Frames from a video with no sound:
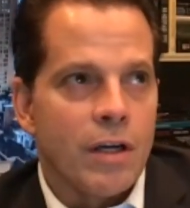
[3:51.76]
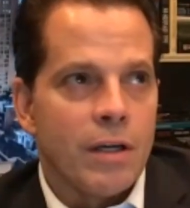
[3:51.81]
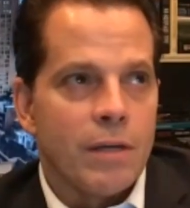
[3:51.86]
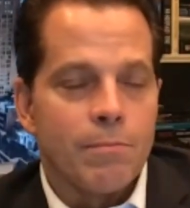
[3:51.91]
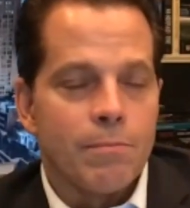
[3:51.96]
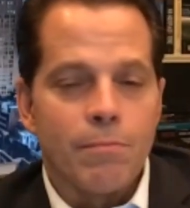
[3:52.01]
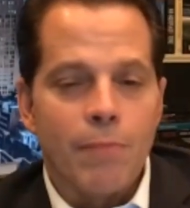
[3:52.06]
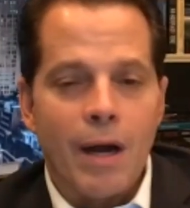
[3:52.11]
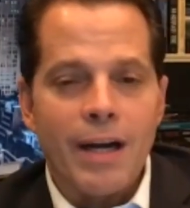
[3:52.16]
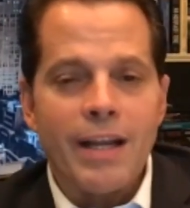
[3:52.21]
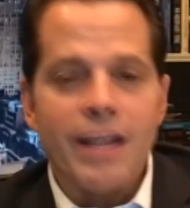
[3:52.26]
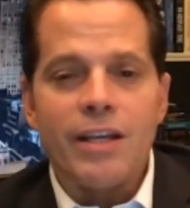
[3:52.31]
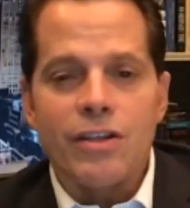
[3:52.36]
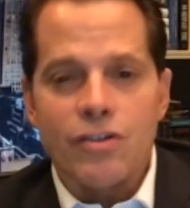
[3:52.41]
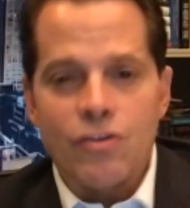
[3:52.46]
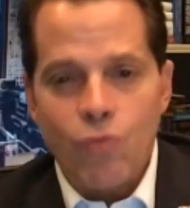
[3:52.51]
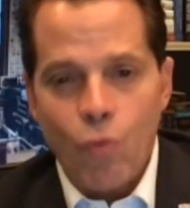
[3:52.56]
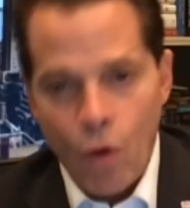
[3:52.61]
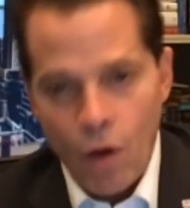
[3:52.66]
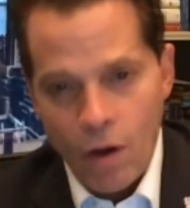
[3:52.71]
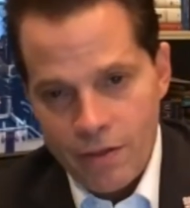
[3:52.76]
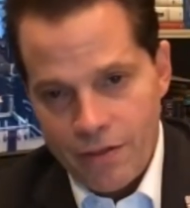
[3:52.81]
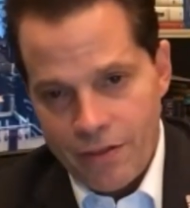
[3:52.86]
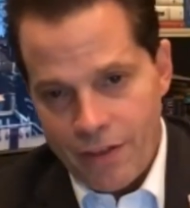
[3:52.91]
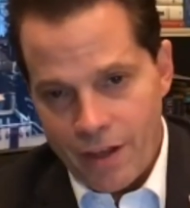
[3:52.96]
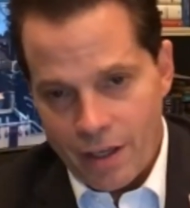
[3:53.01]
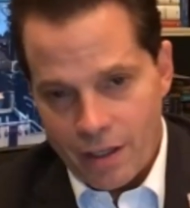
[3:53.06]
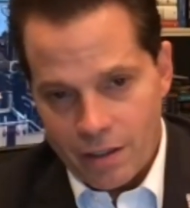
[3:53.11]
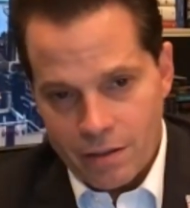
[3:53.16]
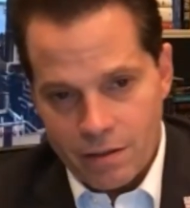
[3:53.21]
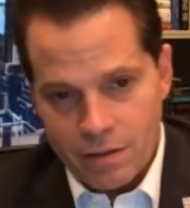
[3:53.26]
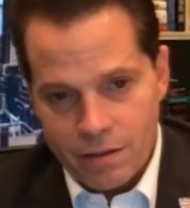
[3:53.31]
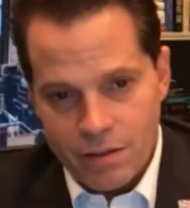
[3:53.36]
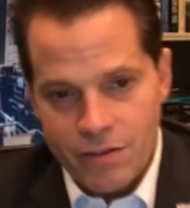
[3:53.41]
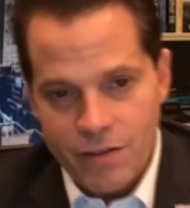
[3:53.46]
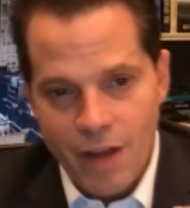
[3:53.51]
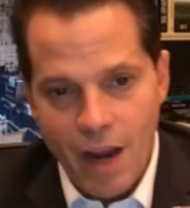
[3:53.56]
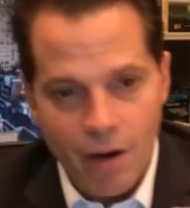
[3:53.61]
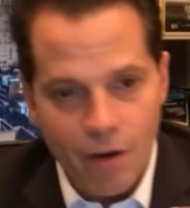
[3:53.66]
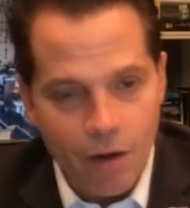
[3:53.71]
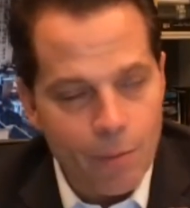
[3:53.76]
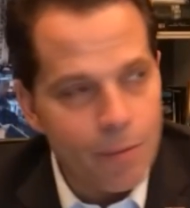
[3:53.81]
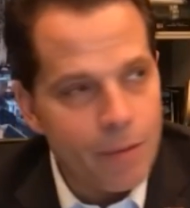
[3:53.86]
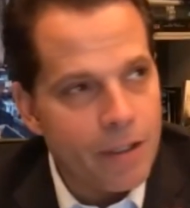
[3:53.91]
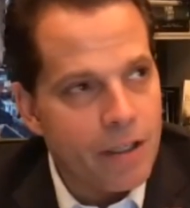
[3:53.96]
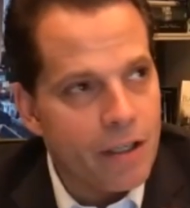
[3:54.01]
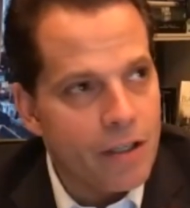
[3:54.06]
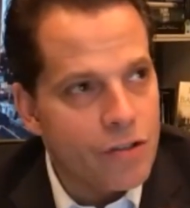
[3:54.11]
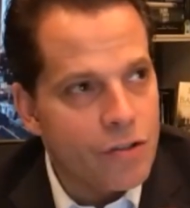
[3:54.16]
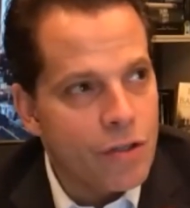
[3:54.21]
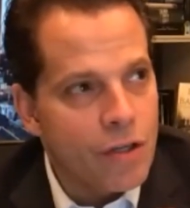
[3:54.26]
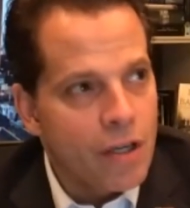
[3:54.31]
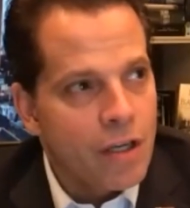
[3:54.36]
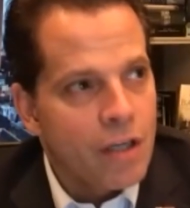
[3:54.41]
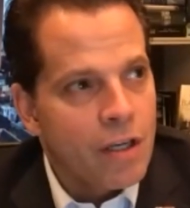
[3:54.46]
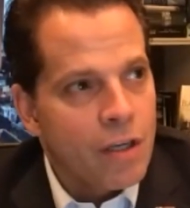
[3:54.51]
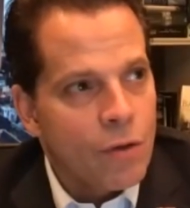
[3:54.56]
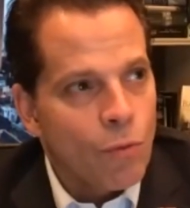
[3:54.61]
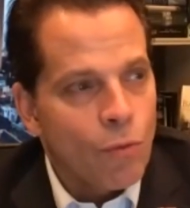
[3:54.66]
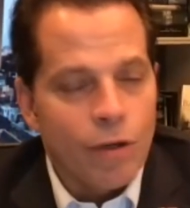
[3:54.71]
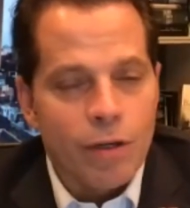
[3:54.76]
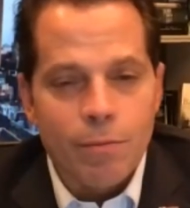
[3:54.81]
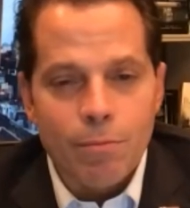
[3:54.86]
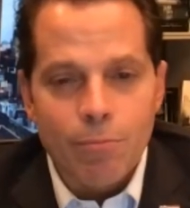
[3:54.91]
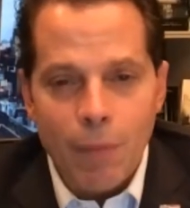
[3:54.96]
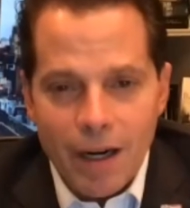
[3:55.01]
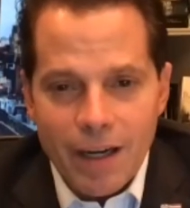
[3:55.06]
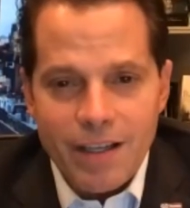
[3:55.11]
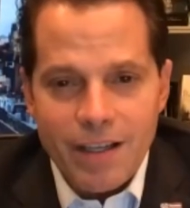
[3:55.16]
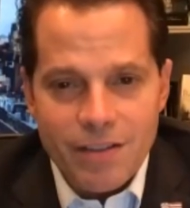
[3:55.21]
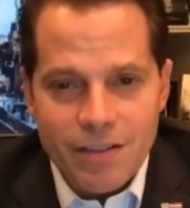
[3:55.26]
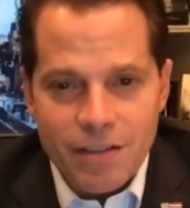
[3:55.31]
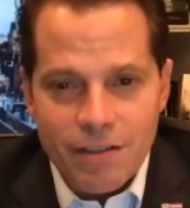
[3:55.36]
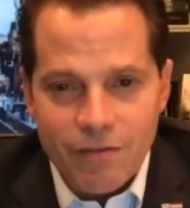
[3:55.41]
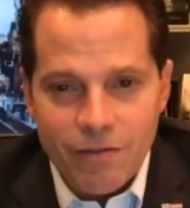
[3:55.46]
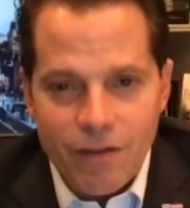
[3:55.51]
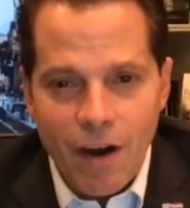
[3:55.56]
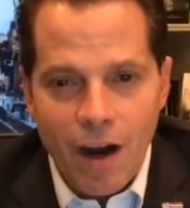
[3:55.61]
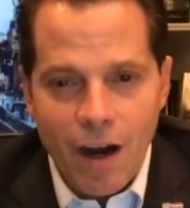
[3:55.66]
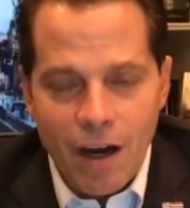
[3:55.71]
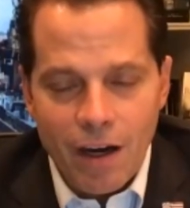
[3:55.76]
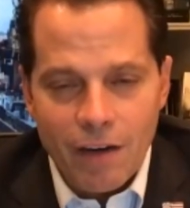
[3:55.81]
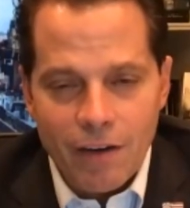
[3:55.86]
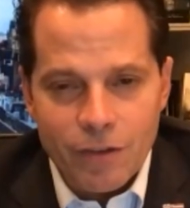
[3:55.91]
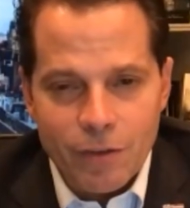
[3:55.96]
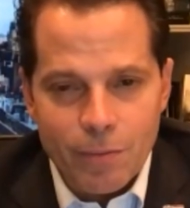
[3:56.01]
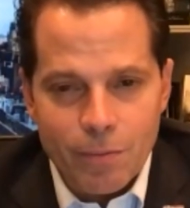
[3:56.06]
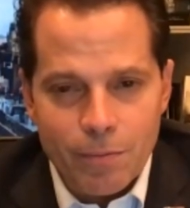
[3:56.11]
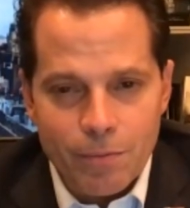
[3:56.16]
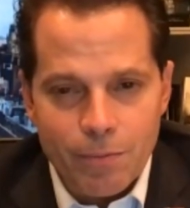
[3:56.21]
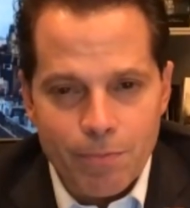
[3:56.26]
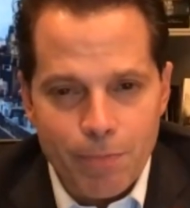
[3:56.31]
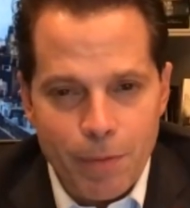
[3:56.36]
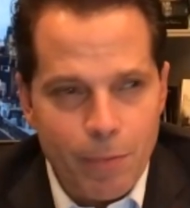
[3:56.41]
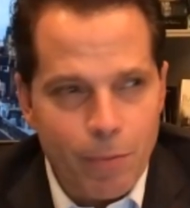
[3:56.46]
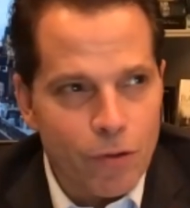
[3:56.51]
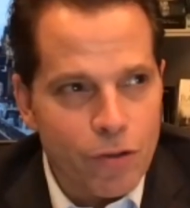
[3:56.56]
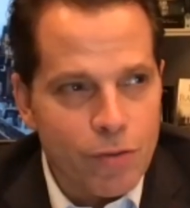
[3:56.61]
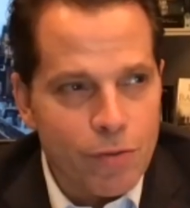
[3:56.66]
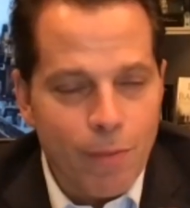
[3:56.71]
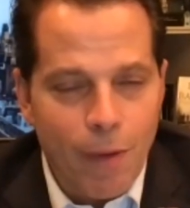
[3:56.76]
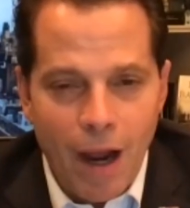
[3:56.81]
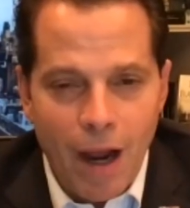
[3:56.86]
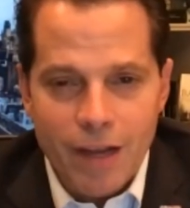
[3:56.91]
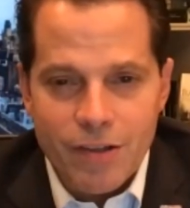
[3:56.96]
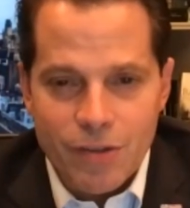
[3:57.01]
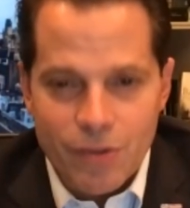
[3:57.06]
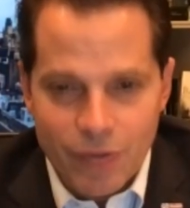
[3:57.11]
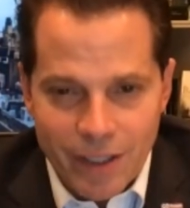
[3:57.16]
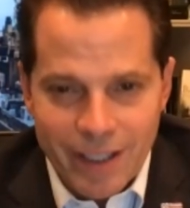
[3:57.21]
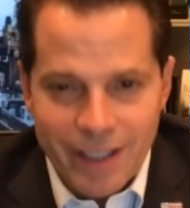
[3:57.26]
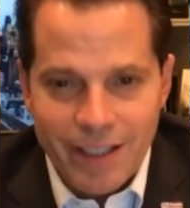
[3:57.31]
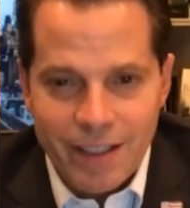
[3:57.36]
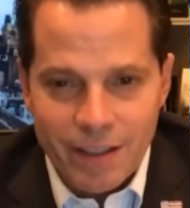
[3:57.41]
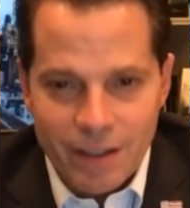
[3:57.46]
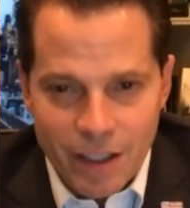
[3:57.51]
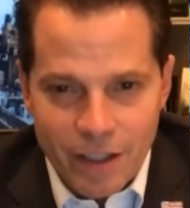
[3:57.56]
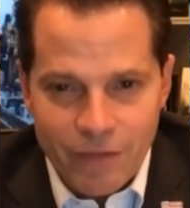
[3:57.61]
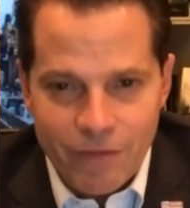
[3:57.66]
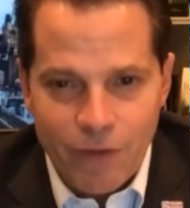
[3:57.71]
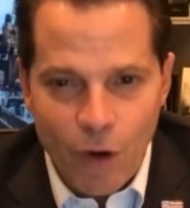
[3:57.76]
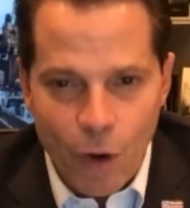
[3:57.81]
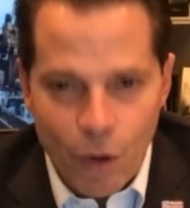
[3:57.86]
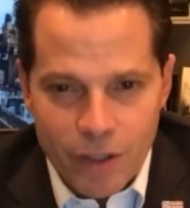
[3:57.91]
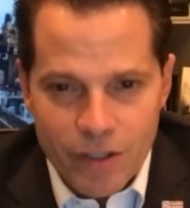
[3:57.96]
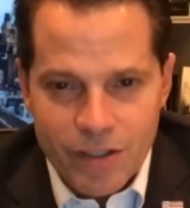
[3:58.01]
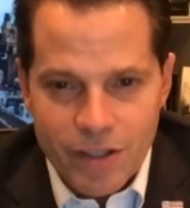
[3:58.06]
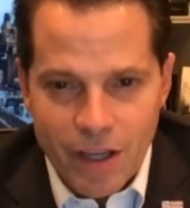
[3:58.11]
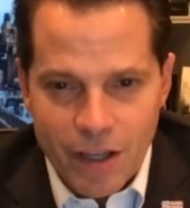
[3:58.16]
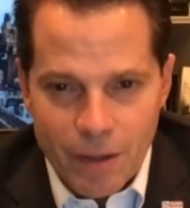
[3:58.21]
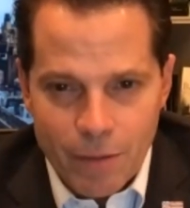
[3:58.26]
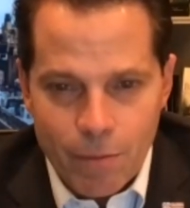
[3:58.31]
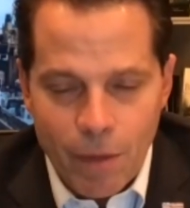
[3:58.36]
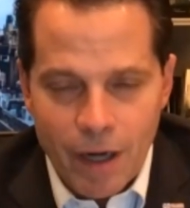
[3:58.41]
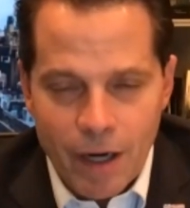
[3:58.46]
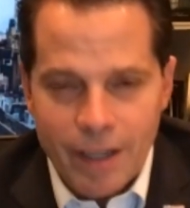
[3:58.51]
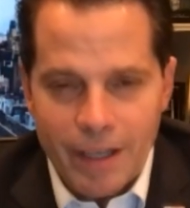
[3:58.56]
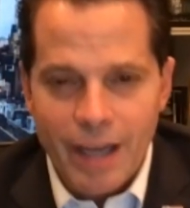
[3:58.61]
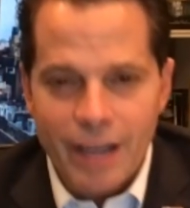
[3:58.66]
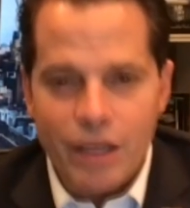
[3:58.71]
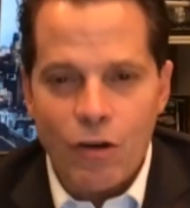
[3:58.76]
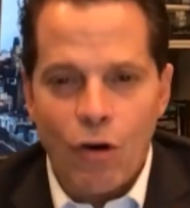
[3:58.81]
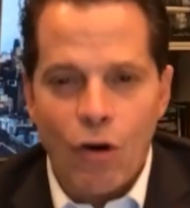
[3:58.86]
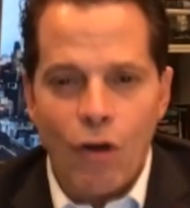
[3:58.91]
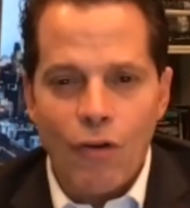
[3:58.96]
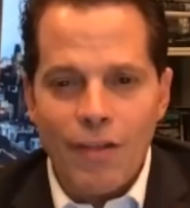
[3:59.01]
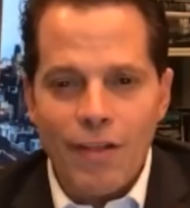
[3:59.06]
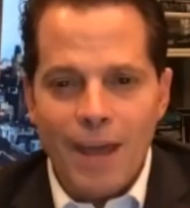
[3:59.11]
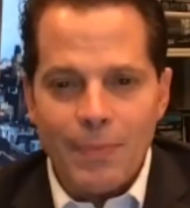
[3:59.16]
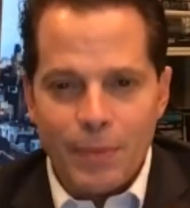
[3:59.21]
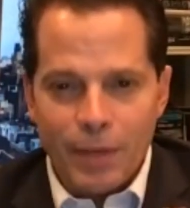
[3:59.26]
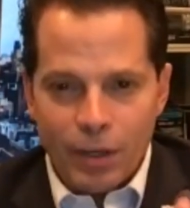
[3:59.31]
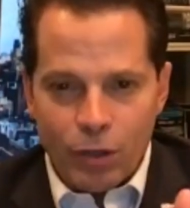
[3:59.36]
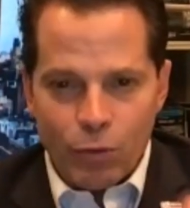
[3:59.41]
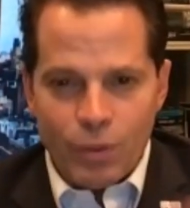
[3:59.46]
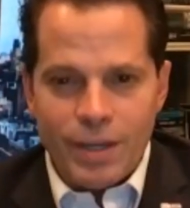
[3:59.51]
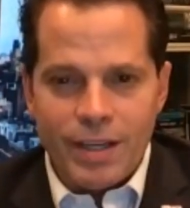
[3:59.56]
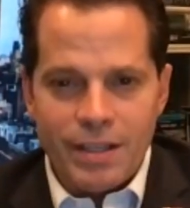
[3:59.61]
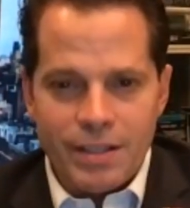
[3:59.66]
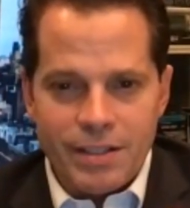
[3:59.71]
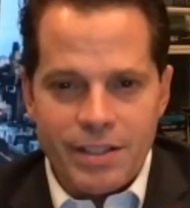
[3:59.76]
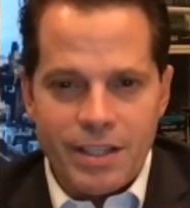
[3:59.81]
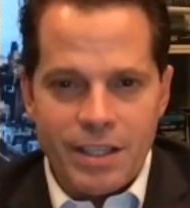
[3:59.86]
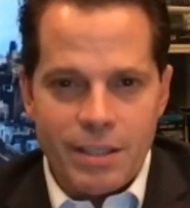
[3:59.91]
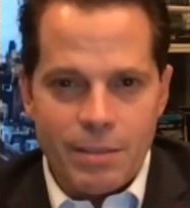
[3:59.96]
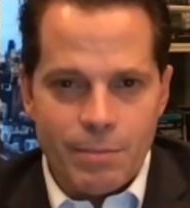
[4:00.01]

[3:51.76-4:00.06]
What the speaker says: money is one thing, Sarah, because when money's involved, people's minds are keenly focused on the money. I call that the green team